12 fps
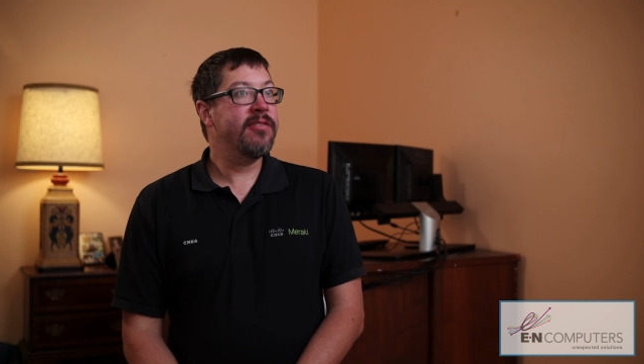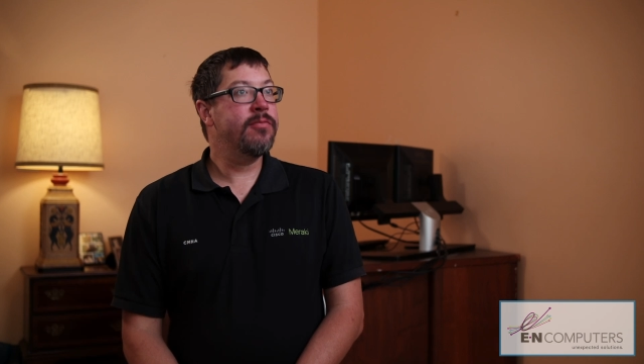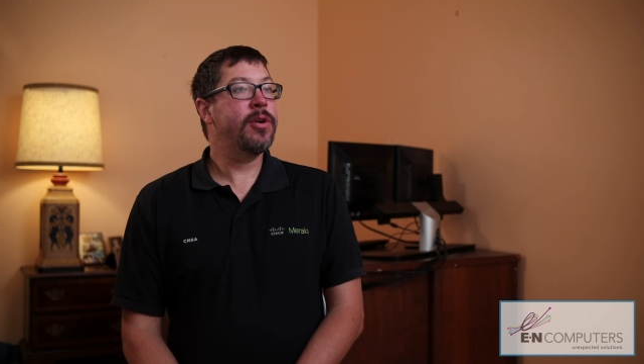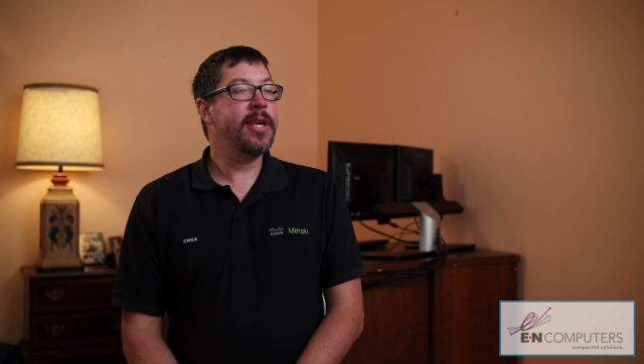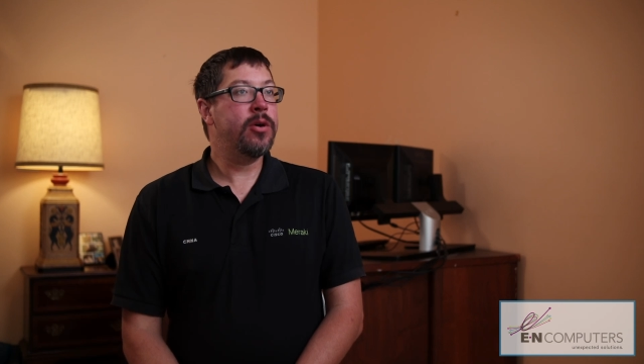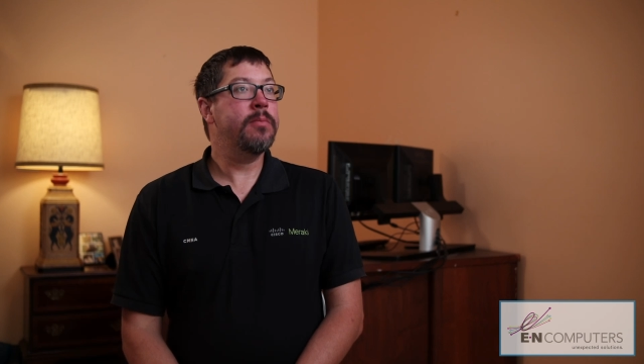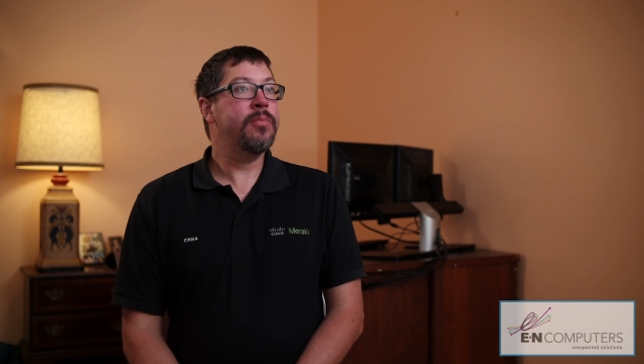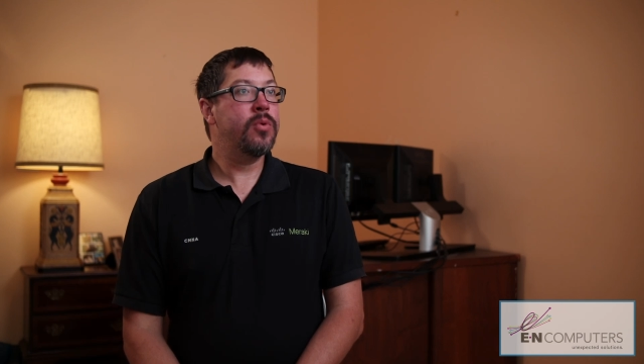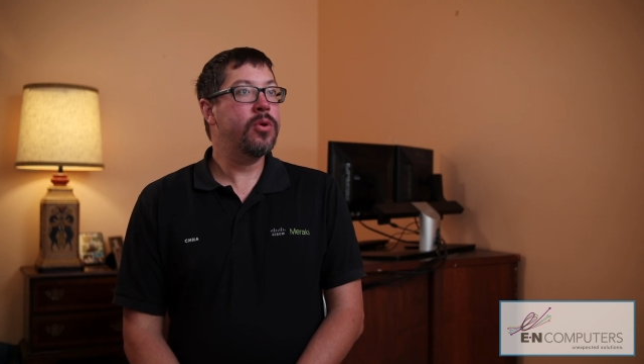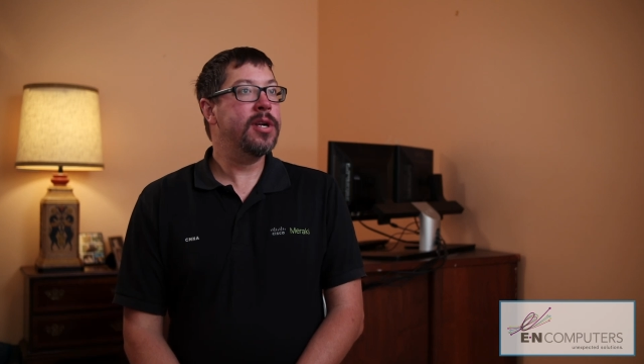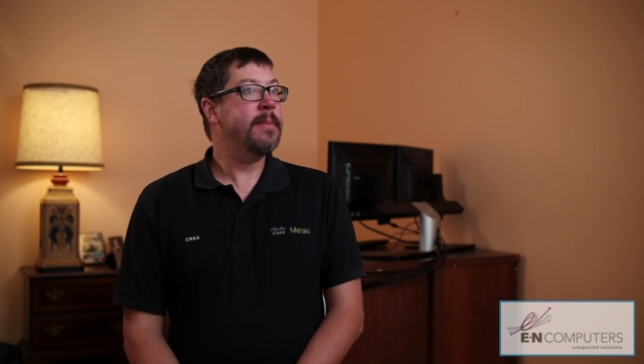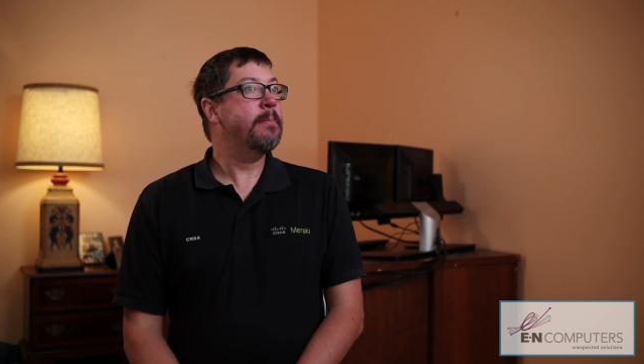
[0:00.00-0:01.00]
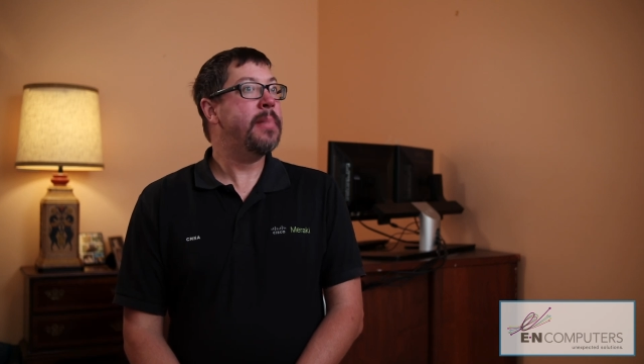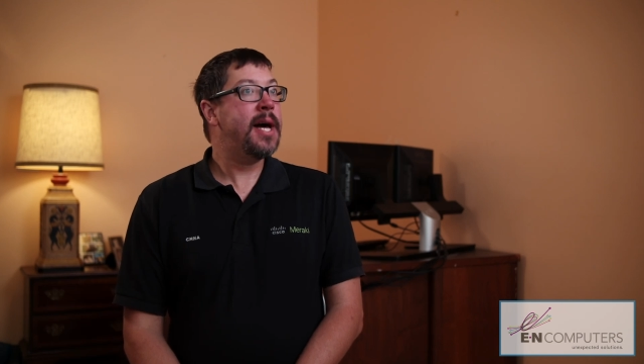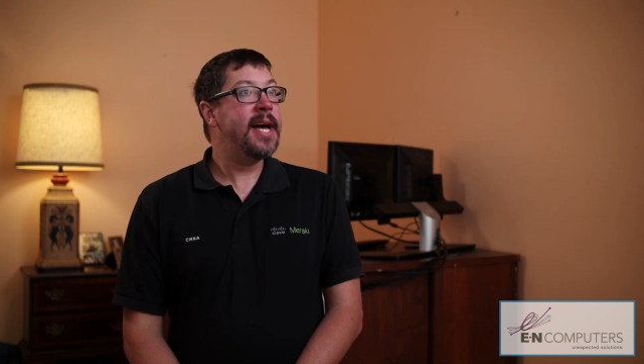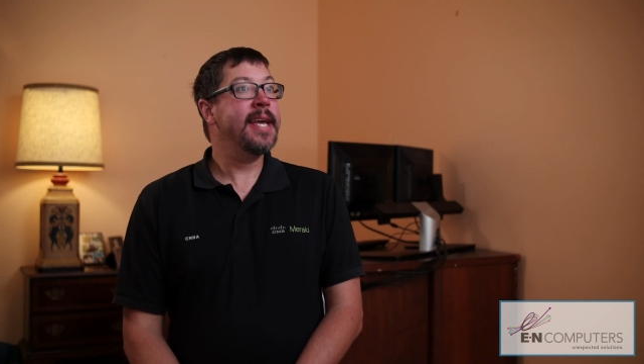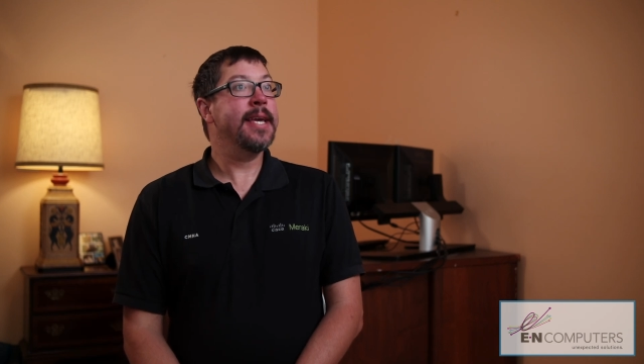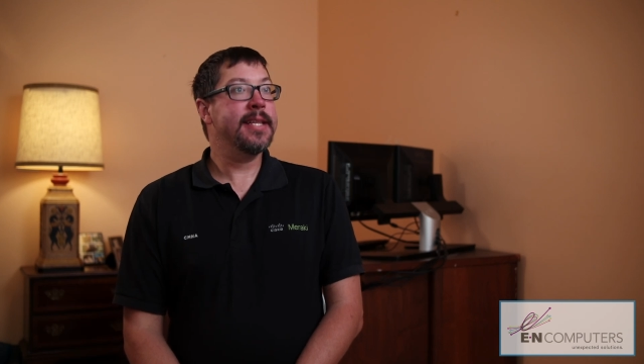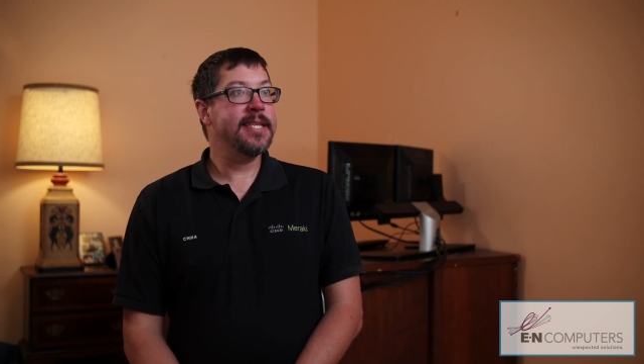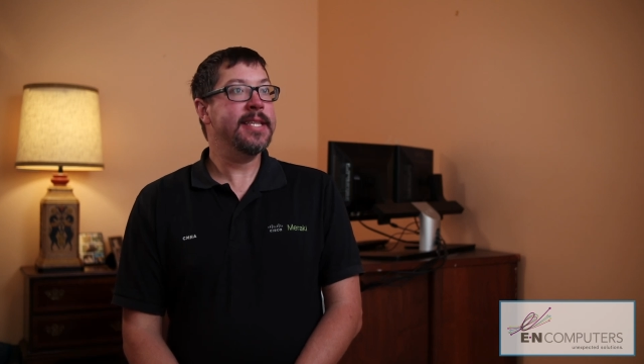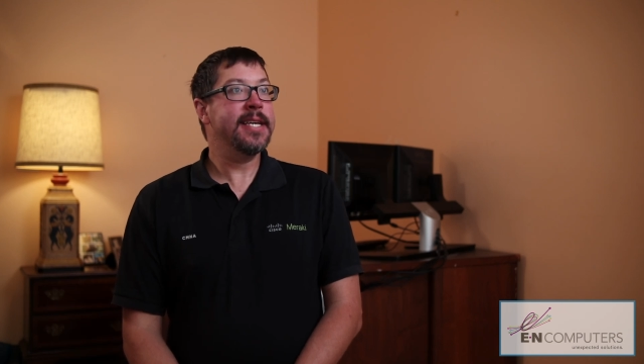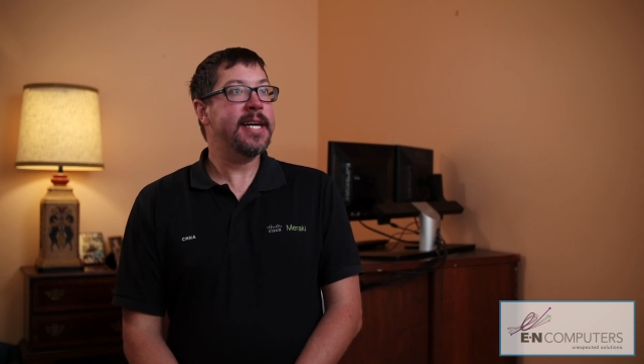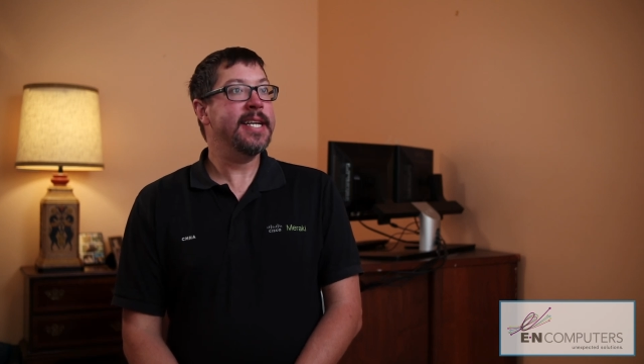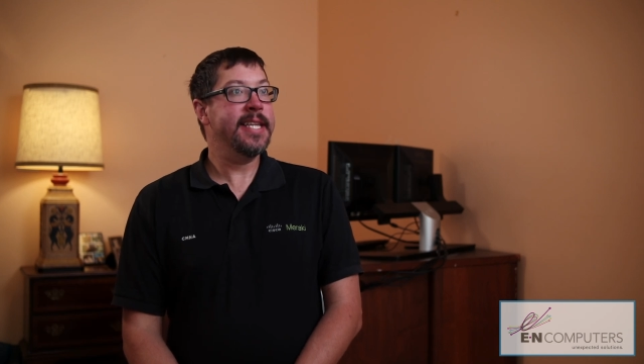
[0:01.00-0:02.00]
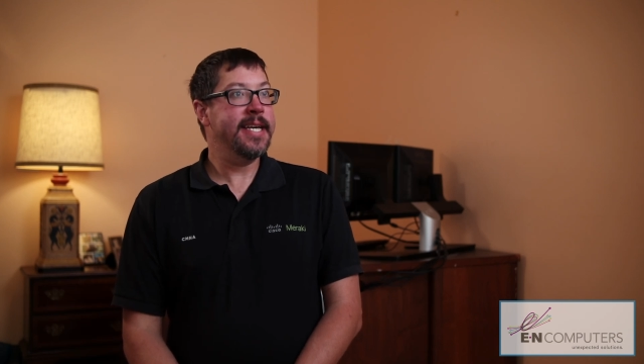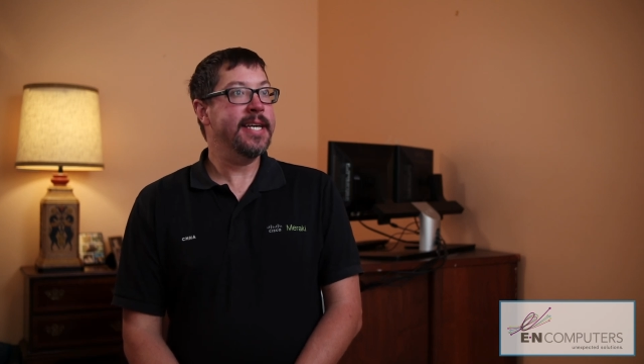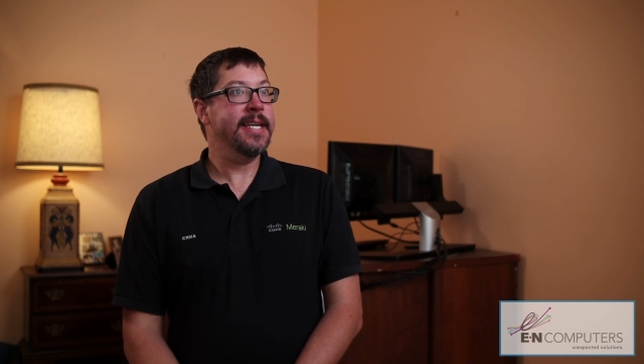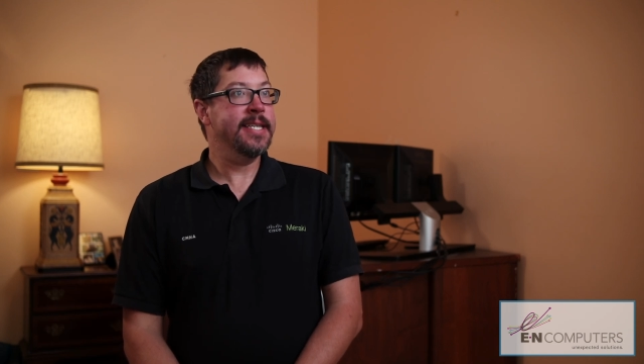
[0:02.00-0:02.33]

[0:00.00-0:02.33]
everybody on board and buying into the idea